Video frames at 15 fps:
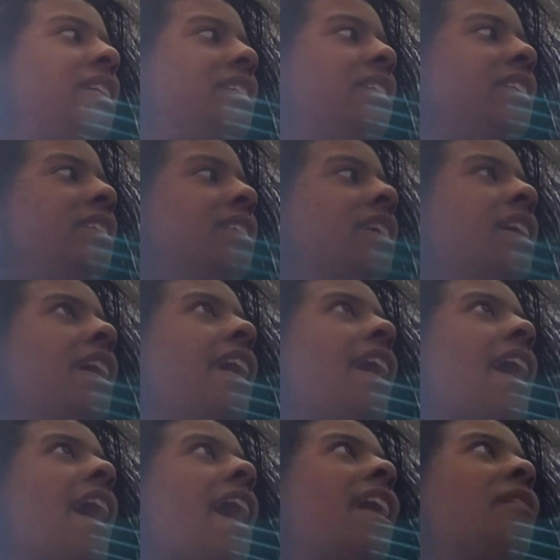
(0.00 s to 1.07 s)
had
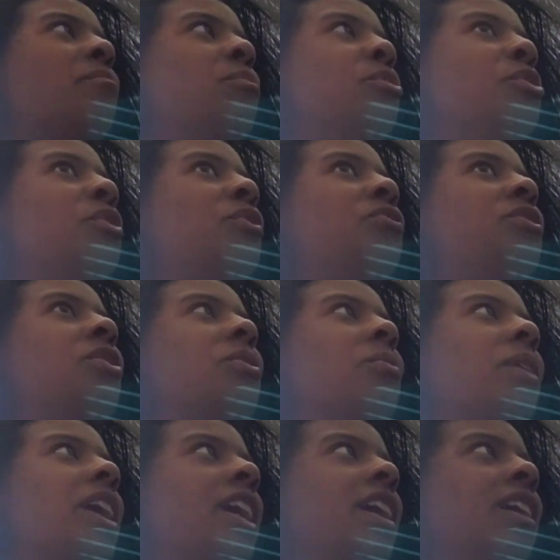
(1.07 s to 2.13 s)
moved to where
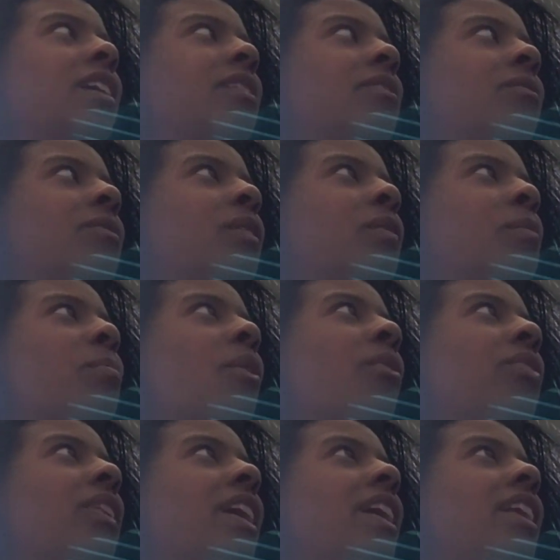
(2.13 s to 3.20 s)
we were both in completely